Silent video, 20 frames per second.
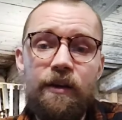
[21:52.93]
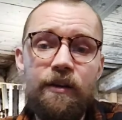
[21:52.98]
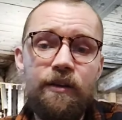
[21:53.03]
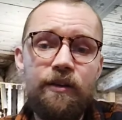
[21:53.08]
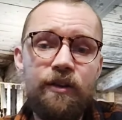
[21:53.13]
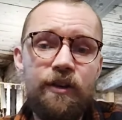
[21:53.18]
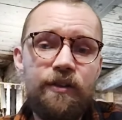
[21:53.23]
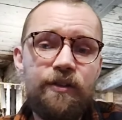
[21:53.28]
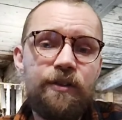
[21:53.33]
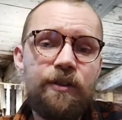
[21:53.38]

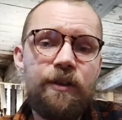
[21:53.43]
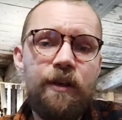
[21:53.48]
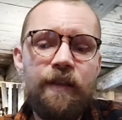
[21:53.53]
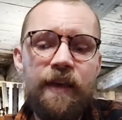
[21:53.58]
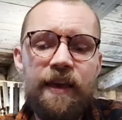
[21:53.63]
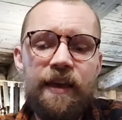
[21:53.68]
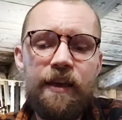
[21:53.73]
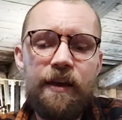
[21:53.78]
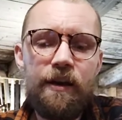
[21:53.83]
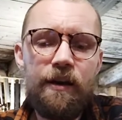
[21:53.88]
just so that
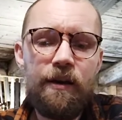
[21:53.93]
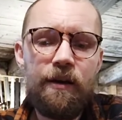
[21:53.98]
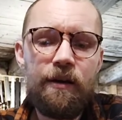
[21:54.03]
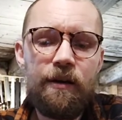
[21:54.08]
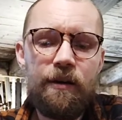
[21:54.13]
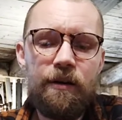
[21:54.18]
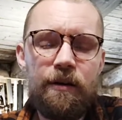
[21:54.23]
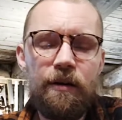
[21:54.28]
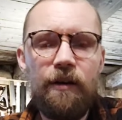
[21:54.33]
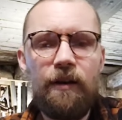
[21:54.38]
they
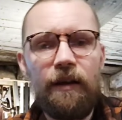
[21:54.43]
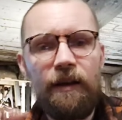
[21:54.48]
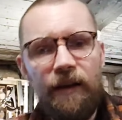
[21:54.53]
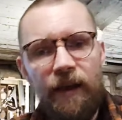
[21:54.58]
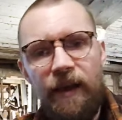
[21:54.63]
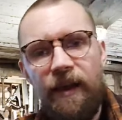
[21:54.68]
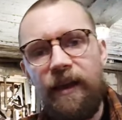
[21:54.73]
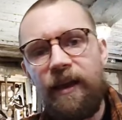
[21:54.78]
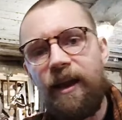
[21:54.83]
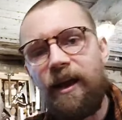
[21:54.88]

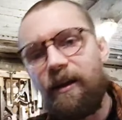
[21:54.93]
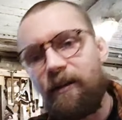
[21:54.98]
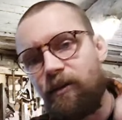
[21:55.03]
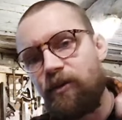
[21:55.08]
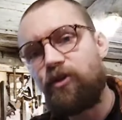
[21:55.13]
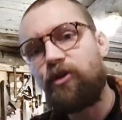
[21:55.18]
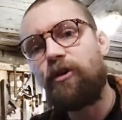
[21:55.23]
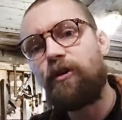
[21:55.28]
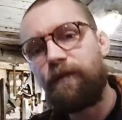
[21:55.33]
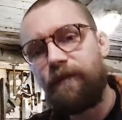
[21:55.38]
it can
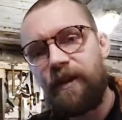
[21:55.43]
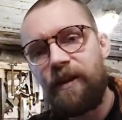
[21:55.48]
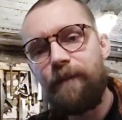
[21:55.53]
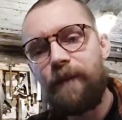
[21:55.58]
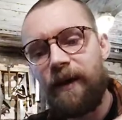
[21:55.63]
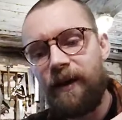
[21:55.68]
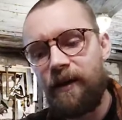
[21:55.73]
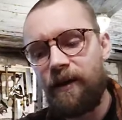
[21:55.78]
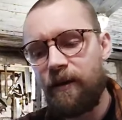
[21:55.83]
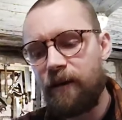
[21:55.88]
kind of control
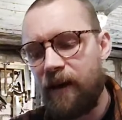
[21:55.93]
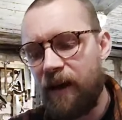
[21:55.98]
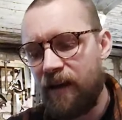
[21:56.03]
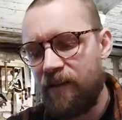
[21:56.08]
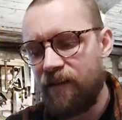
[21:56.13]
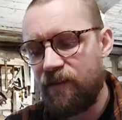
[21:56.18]
feedback.